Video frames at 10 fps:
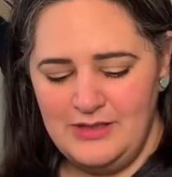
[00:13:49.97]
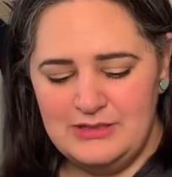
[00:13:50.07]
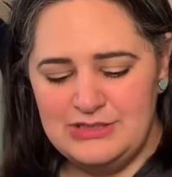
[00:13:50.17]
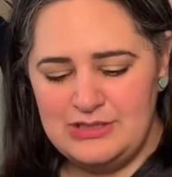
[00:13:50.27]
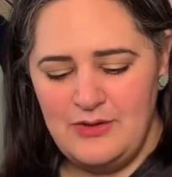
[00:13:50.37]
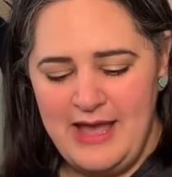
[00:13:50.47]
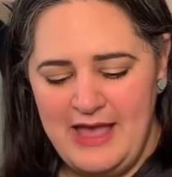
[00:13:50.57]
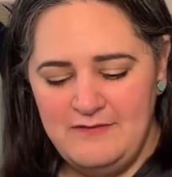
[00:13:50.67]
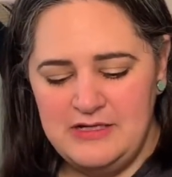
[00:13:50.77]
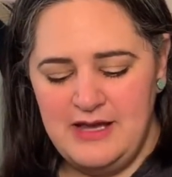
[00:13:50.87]
So I
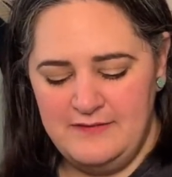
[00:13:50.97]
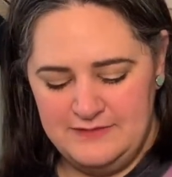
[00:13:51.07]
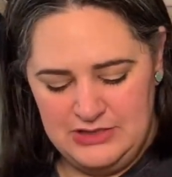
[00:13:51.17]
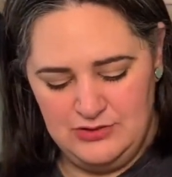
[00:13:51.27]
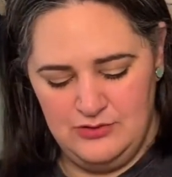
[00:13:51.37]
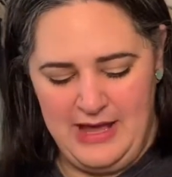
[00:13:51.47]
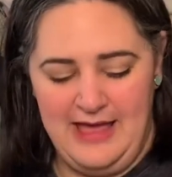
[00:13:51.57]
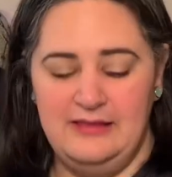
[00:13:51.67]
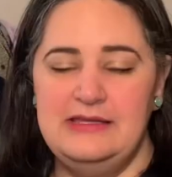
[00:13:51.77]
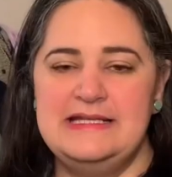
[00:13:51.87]
have enough to
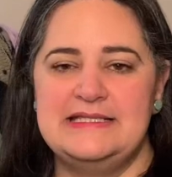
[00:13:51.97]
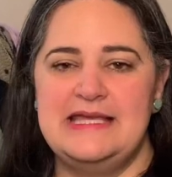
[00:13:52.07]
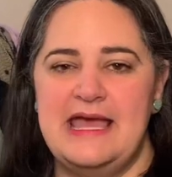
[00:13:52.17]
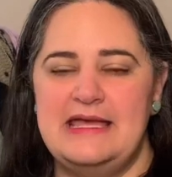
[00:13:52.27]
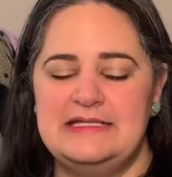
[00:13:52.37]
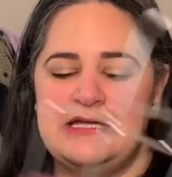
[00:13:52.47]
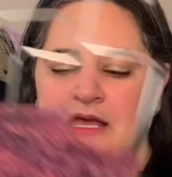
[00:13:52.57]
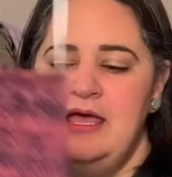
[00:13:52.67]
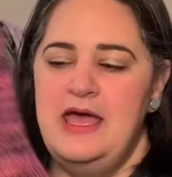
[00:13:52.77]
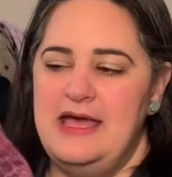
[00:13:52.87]
at least get
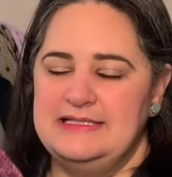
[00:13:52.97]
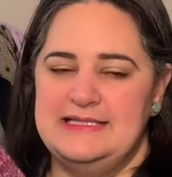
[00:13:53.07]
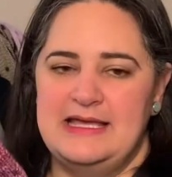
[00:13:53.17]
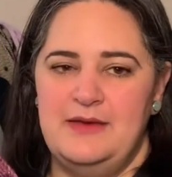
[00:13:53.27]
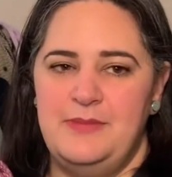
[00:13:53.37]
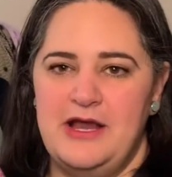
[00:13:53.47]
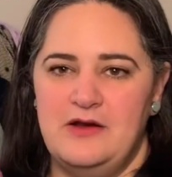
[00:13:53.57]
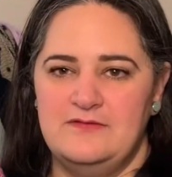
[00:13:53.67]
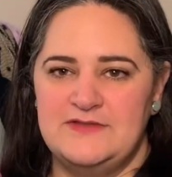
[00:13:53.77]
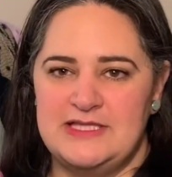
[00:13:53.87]
a second pair
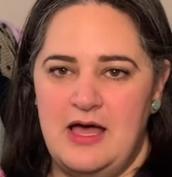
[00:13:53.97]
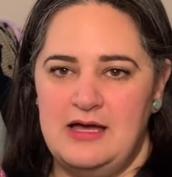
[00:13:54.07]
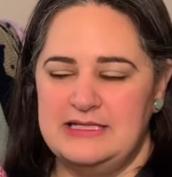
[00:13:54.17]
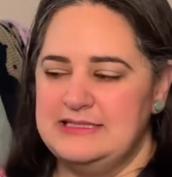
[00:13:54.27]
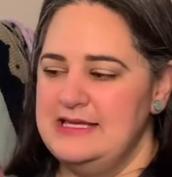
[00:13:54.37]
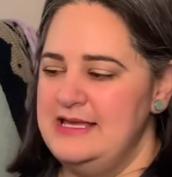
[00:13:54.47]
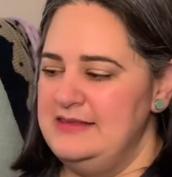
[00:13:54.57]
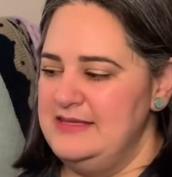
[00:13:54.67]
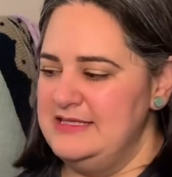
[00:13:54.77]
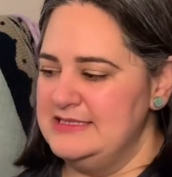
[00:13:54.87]
of socks
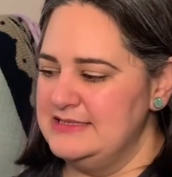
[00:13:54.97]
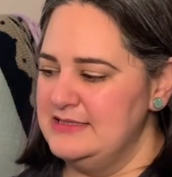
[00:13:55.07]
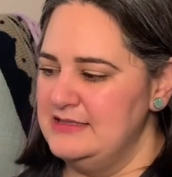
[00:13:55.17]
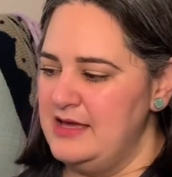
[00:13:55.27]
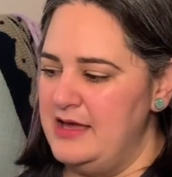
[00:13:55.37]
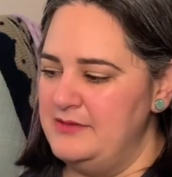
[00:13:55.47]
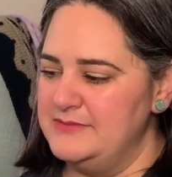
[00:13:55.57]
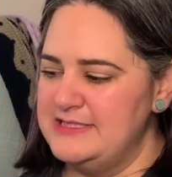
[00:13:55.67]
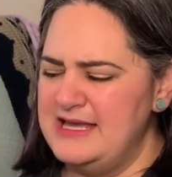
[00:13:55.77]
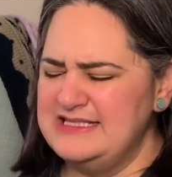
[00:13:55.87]
in this
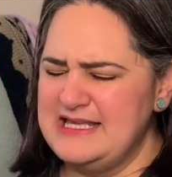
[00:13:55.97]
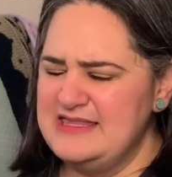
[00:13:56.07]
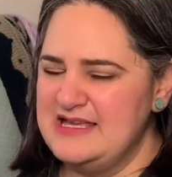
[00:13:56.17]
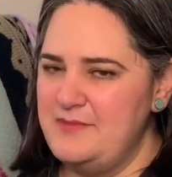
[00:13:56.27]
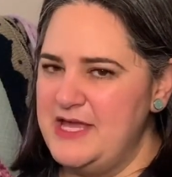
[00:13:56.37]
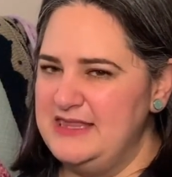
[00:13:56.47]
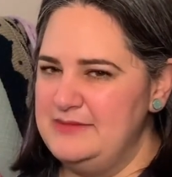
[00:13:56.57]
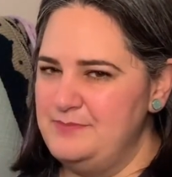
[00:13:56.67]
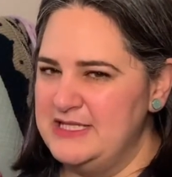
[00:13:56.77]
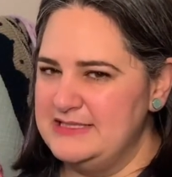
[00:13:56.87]
size. I think I made
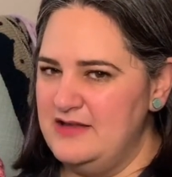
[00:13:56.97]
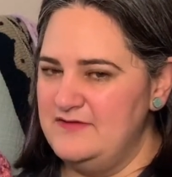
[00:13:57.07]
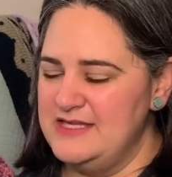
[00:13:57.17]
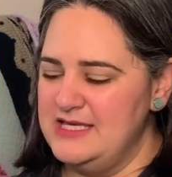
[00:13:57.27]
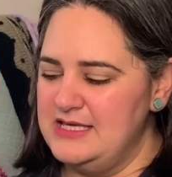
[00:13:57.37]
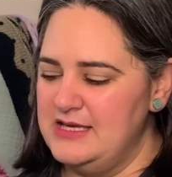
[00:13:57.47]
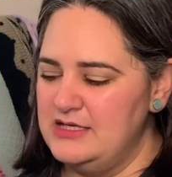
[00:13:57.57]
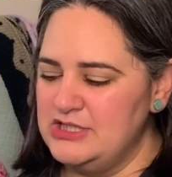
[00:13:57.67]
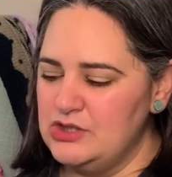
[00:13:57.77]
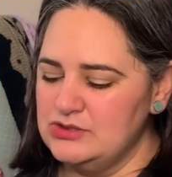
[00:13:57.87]
myself the
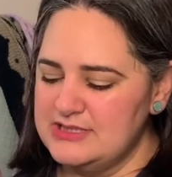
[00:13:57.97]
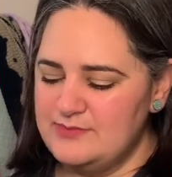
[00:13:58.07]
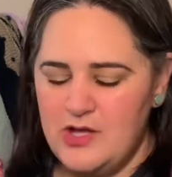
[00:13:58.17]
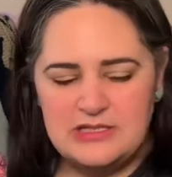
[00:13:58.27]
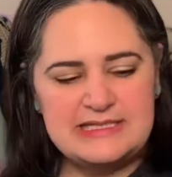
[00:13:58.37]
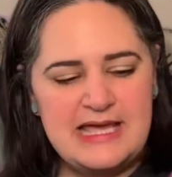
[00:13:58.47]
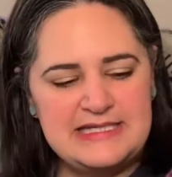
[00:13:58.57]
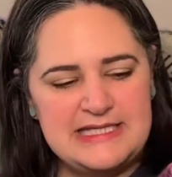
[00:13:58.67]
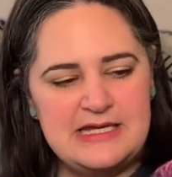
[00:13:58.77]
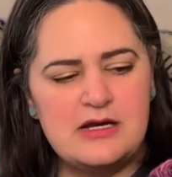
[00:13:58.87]
adult small
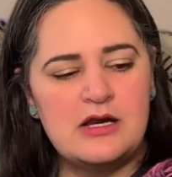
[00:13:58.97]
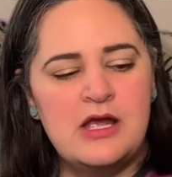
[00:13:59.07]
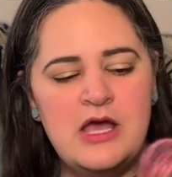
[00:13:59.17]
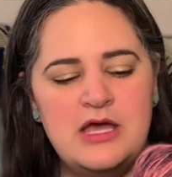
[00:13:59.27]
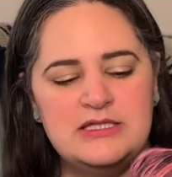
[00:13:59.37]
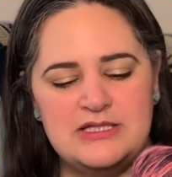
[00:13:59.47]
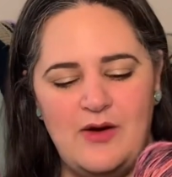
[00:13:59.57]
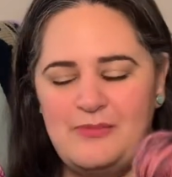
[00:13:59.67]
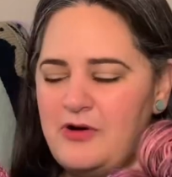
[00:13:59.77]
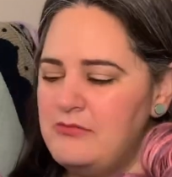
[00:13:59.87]
size here. So
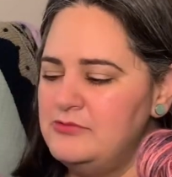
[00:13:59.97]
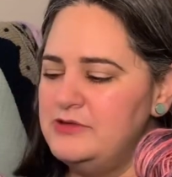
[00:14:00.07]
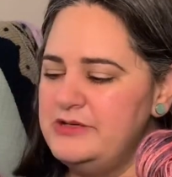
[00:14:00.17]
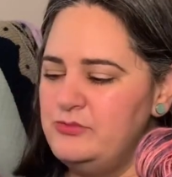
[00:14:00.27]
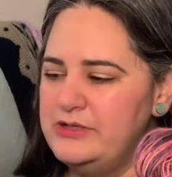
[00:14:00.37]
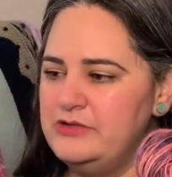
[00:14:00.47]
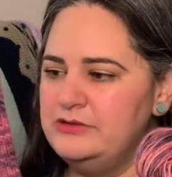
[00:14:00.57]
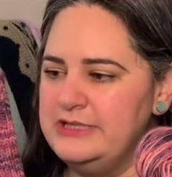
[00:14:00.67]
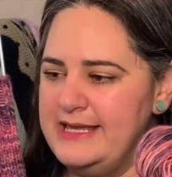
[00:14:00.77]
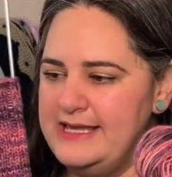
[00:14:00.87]
I probably will
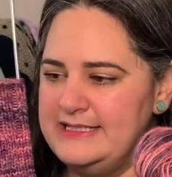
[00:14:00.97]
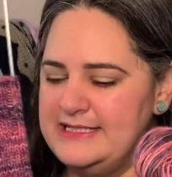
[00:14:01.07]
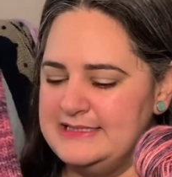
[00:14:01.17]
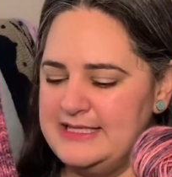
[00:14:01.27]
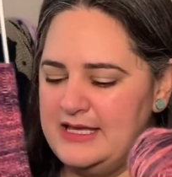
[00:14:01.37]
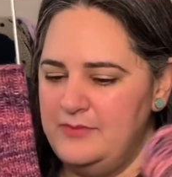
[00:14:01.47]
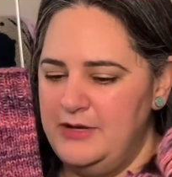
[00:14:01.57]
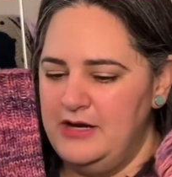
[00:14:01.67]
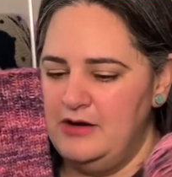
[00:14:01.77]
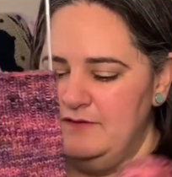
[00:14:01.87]
knit a second
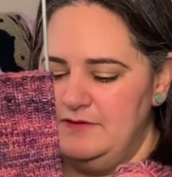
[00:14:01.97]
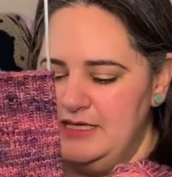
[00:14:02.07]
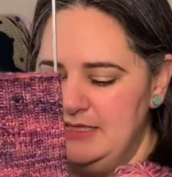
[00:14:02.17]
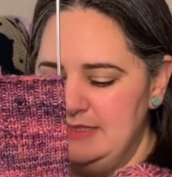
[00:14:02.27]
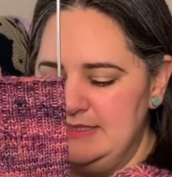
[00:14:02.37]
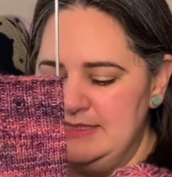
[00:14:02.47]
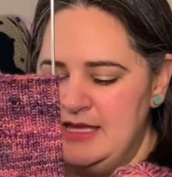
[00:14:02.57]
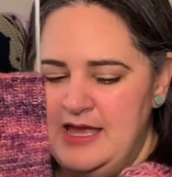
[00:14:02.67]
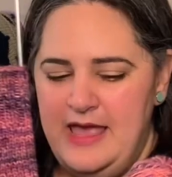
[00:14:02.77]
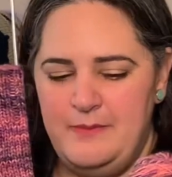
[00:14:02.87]
pair of these,
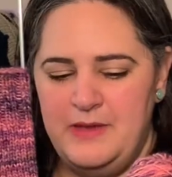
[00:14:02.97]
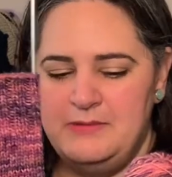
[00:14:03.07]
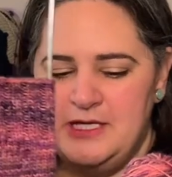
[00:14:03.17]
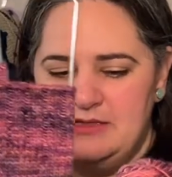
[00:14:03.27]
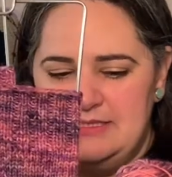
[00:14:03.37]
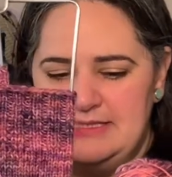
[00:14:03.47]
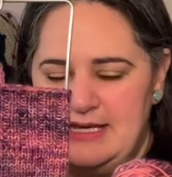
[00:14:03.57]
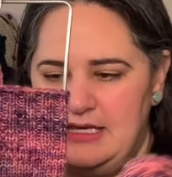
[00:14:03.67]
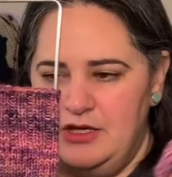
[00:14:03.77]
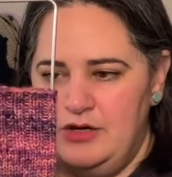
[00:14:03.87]
and maybe on the
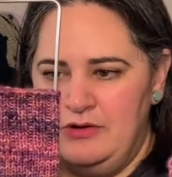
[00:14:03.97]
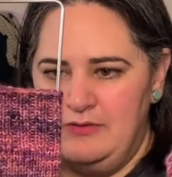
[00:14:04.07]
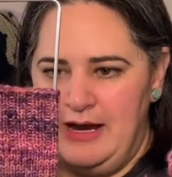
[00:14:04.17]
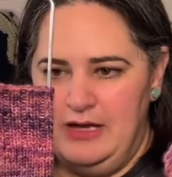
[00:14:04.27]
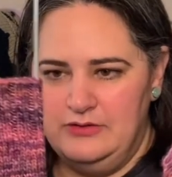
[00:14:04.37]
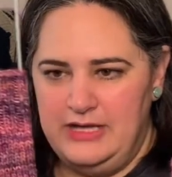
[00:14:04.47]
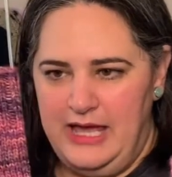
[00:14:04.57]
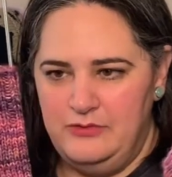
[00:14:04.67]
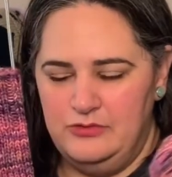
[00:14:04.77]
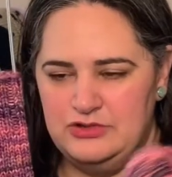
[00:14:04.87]
second go around,
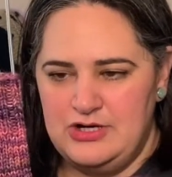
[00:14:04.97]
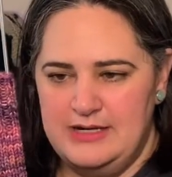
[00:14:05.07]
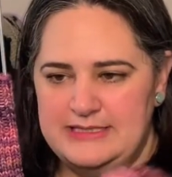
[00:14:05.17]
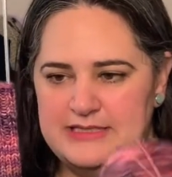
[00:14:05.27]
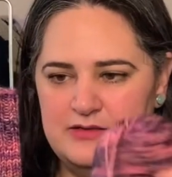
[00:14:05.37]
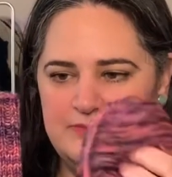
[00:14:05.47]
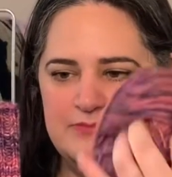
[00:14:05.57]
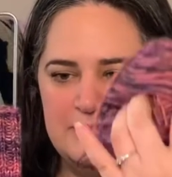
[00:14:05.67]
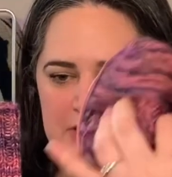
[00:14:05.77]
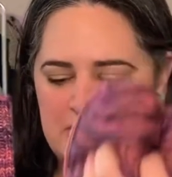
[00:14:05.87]
I will try some
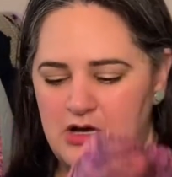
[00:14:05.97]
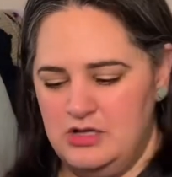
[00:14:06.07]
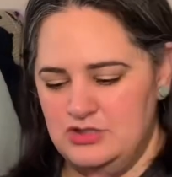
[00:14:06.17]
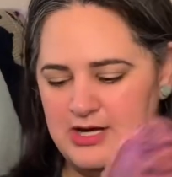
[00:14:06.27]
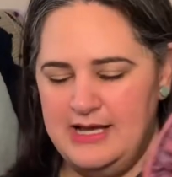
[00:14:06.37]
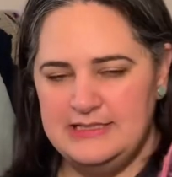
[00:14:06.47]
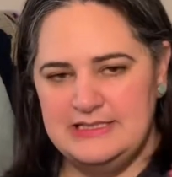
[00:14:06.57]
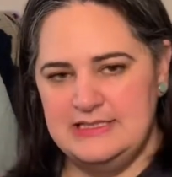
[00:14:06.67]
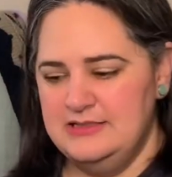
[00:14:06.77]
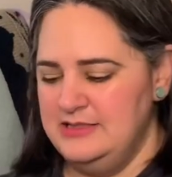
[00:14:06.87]

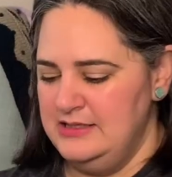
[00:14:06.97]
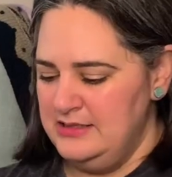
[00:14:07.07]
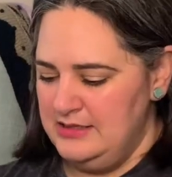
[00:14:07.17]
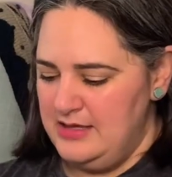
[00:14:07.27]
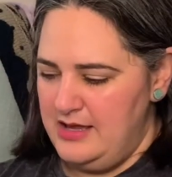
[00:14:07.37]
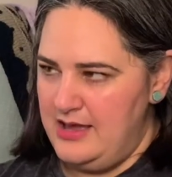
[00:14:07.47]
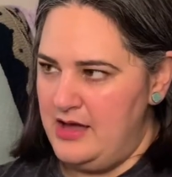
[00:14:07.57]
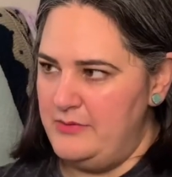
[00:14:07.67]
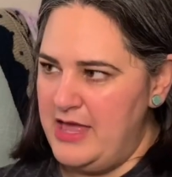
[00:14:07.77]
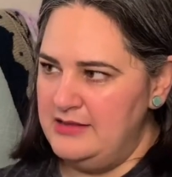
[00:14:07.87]
contrast,
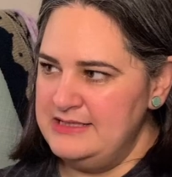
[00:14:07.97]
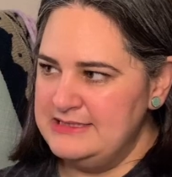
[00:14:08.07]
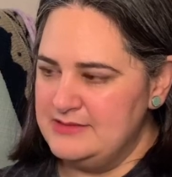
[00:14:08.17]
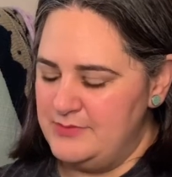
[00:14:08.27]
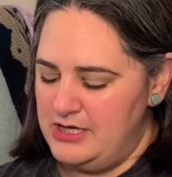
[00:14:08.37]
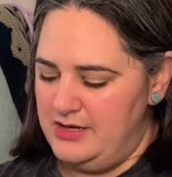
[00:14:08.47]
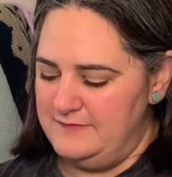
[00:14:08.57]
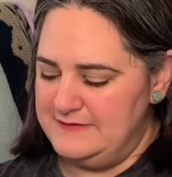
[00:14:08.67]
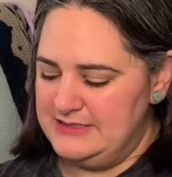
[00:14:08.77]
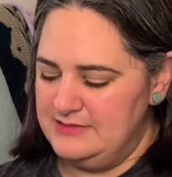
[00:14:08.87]
at least some
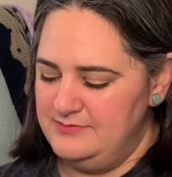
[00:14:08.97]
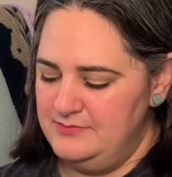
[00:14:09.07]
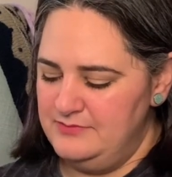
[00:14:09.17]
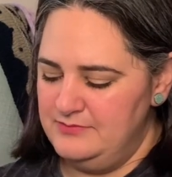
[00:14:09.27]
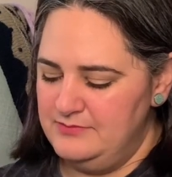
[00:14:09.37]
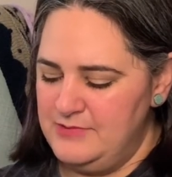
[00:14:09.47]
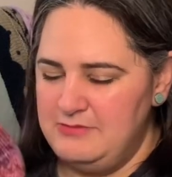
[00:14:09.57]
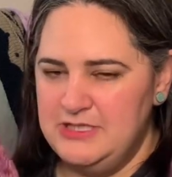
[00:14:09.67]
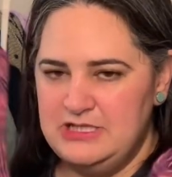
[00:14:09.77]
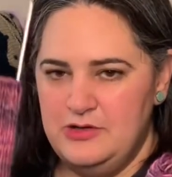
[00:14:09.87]
cuffs,
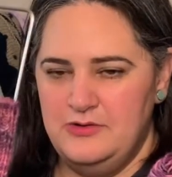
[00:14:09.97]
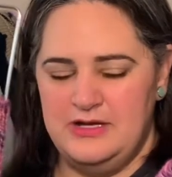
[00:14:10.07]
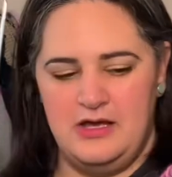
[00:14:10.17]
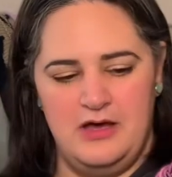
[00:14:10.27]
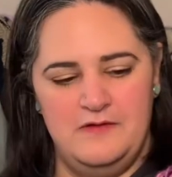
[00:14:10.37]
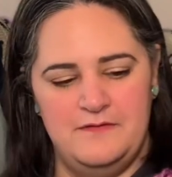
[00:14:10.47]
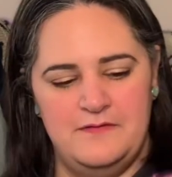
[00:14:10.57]
maybe toe and cuff